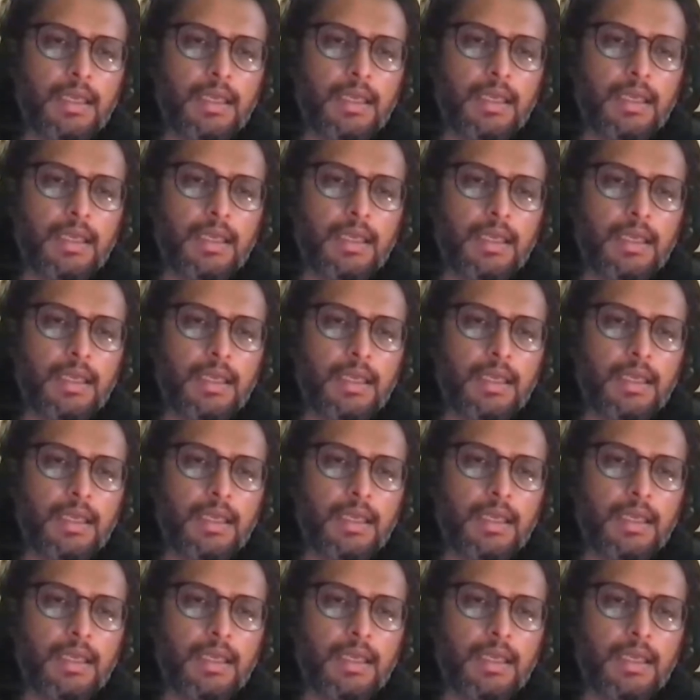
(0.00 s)
is that
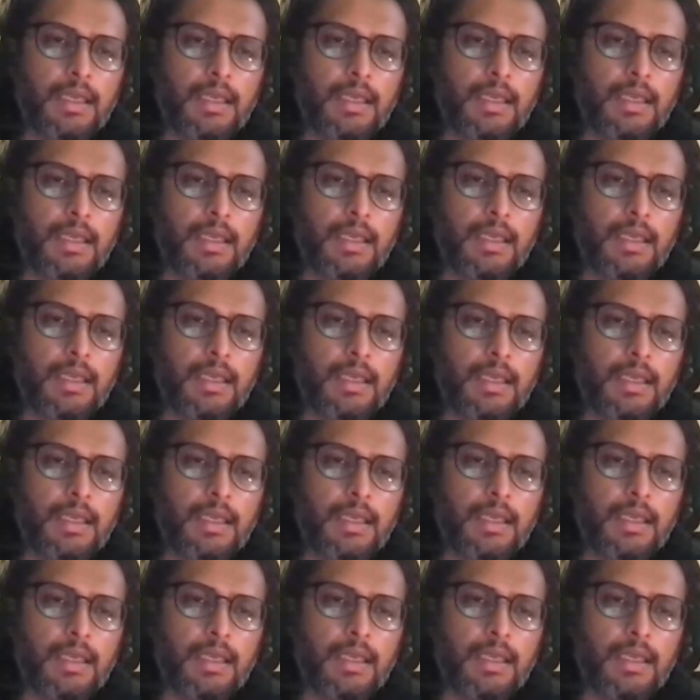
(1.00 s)
using
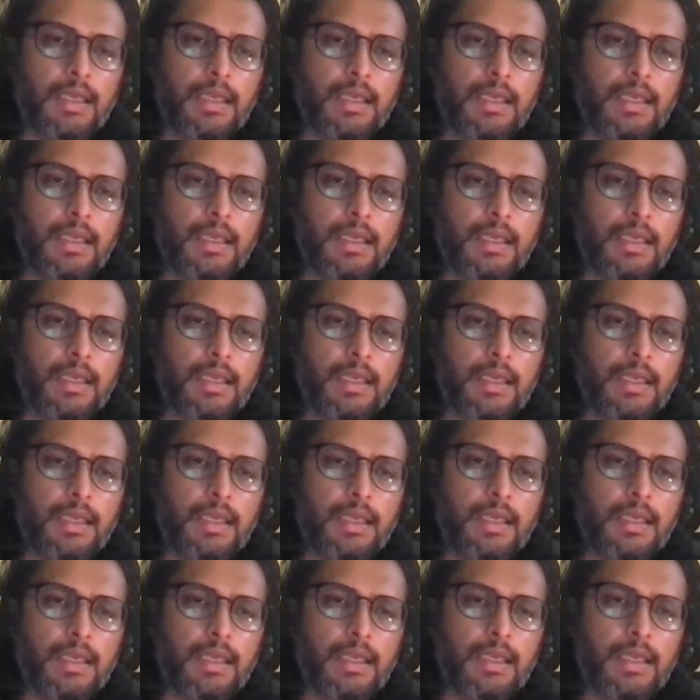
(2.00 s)
narrative, which is what
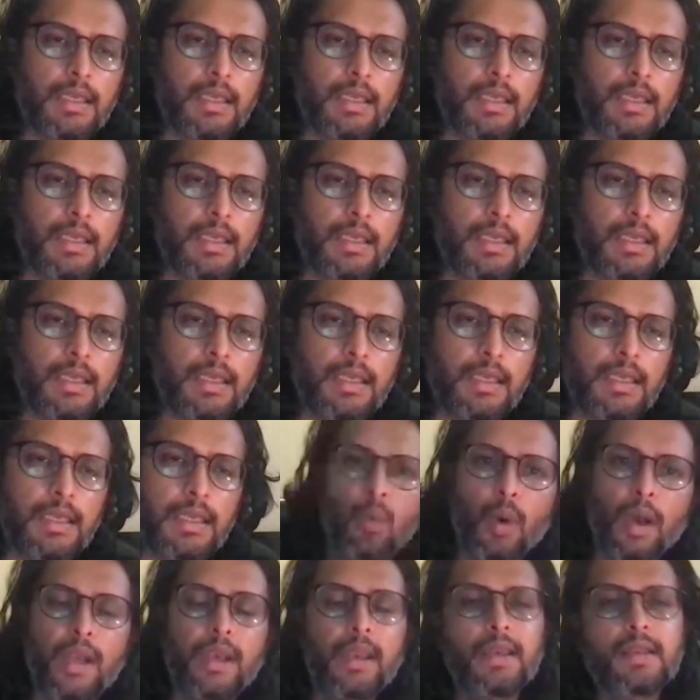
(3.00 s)
history is,
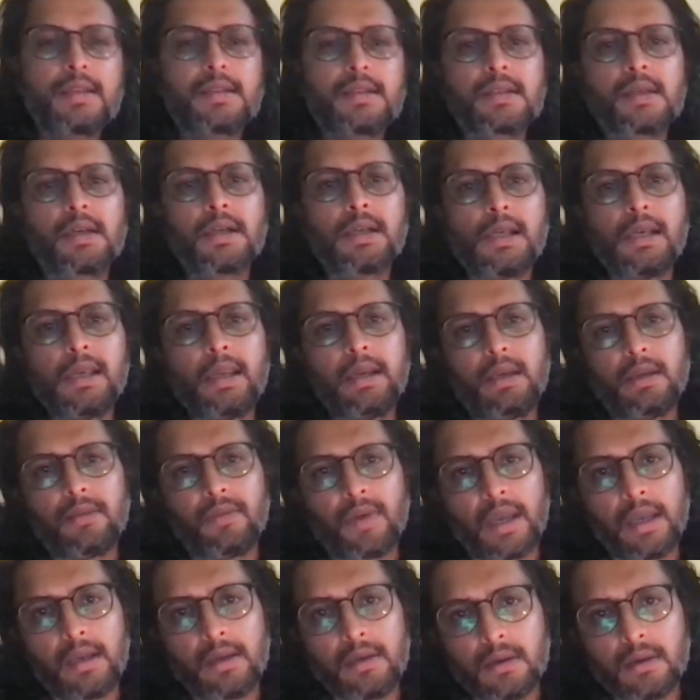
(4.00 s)
one can certainly
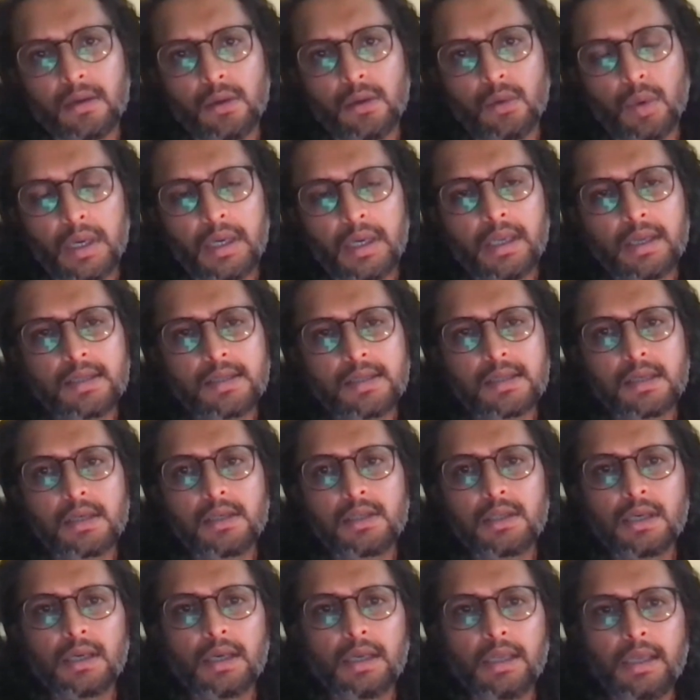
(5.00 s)
divide, one can
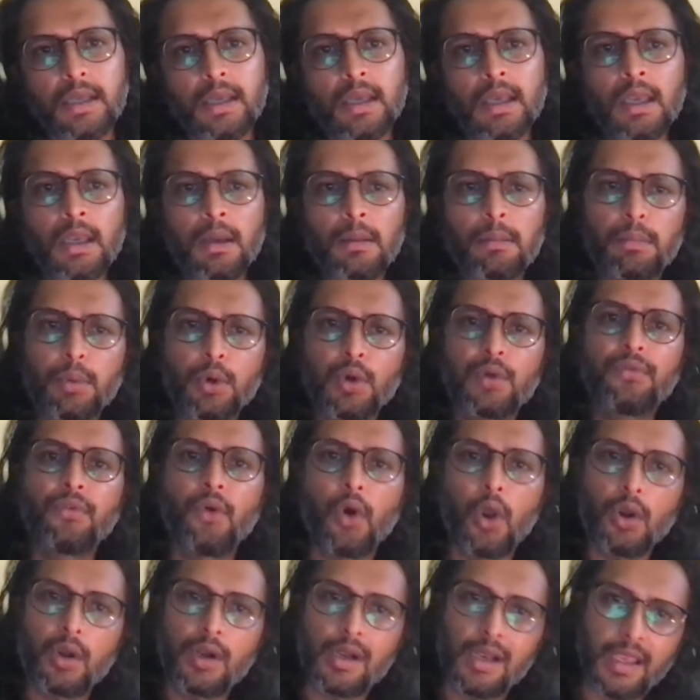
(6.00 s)
certainly put
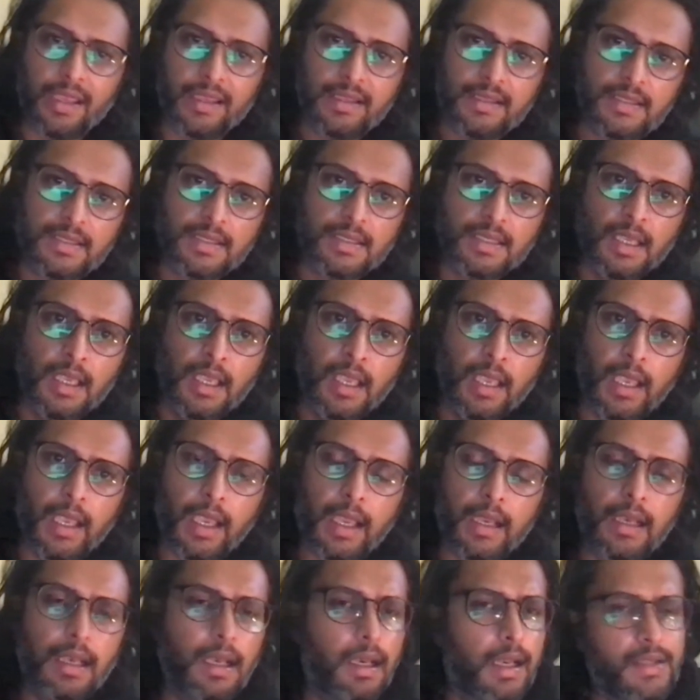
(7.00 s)
fault lines. And
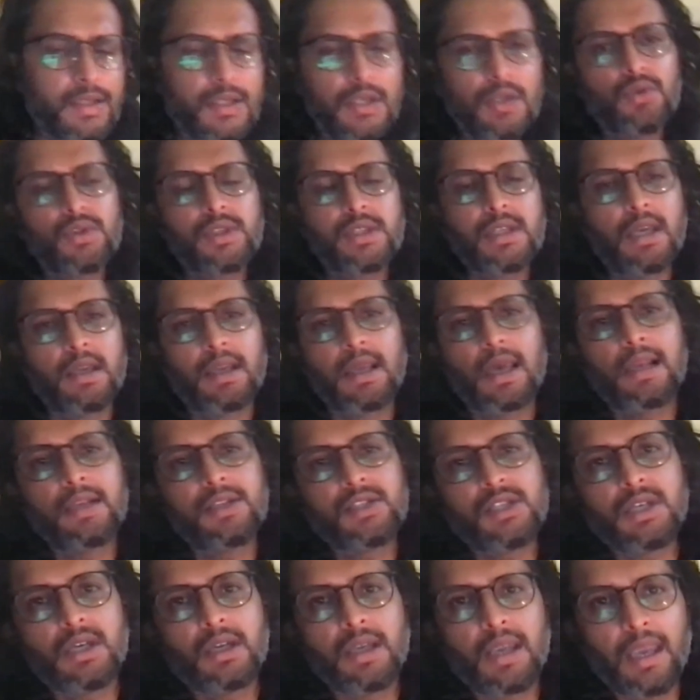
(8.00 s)
let's use the analogy
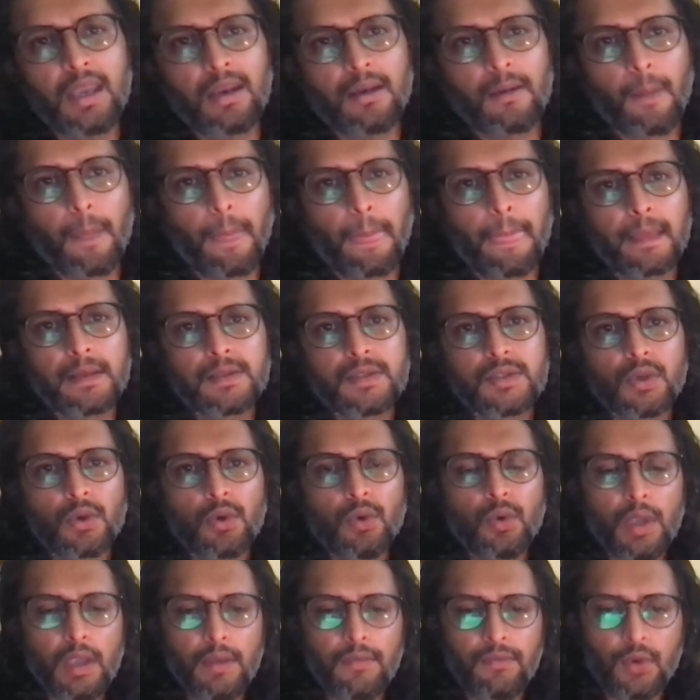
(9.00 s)
again. So
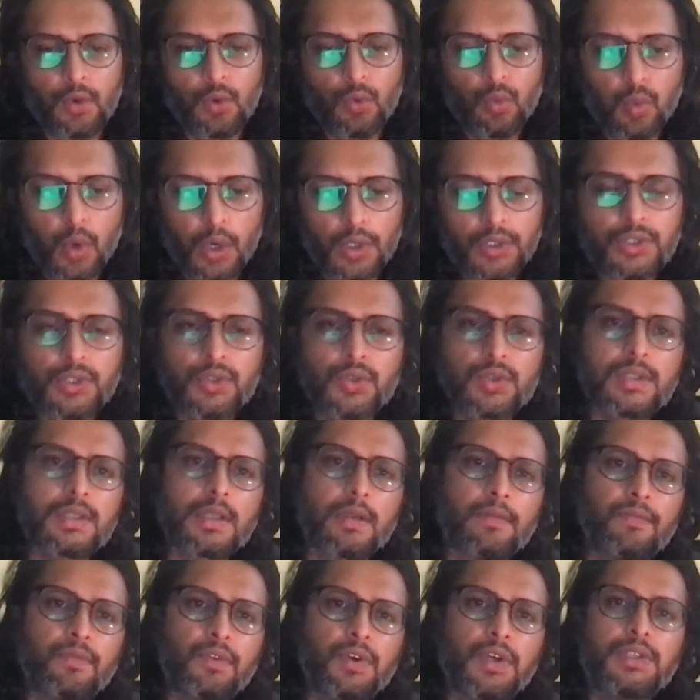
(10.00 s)
if you want to
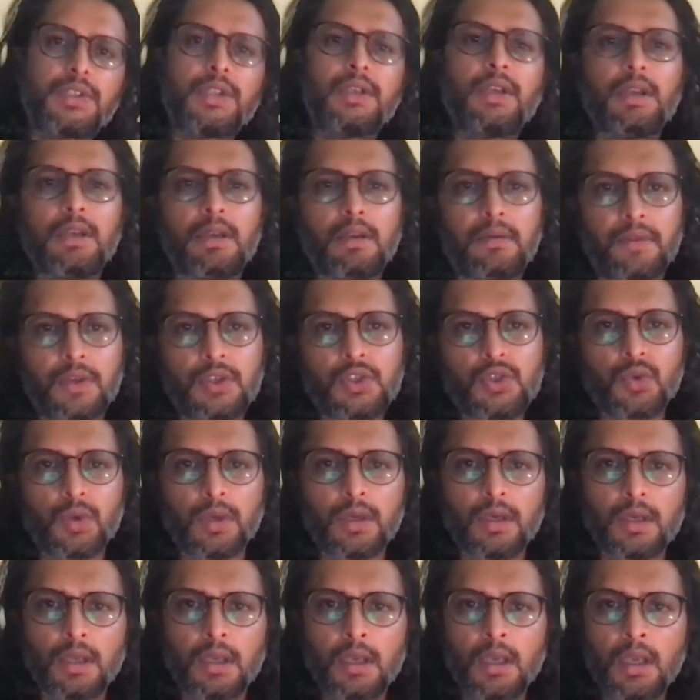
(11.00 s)
subvert an individual,
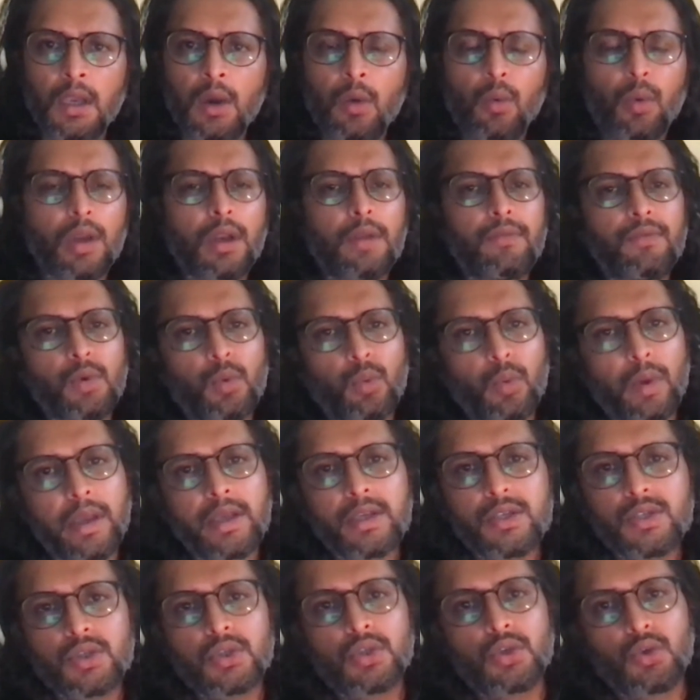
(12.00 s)
one of the ways
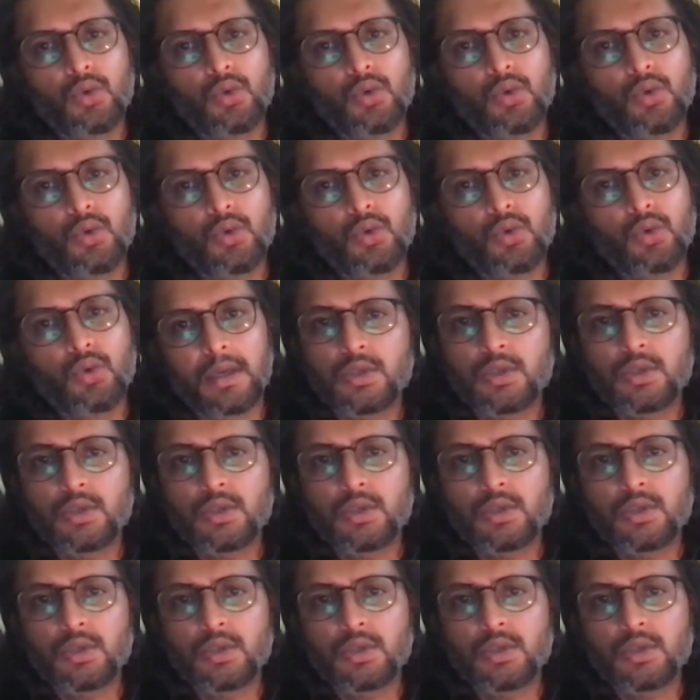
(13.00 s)
to do it is to
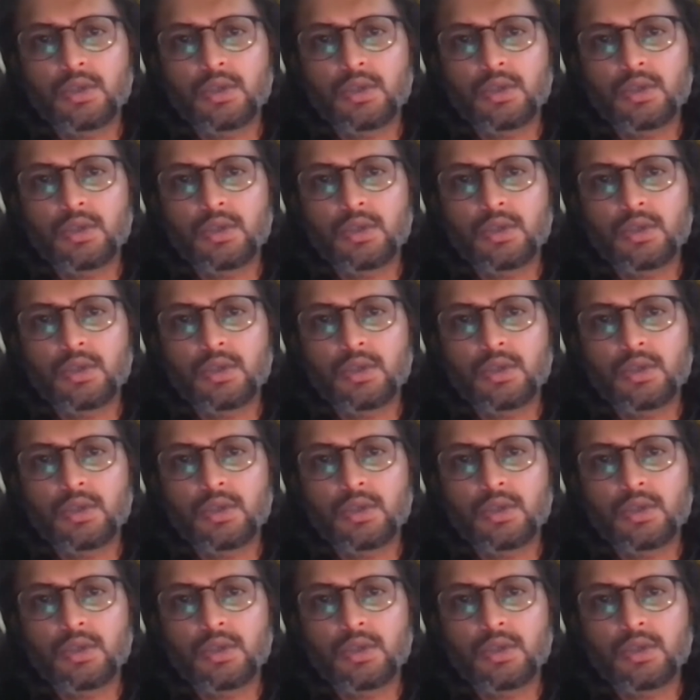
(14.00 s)
play with the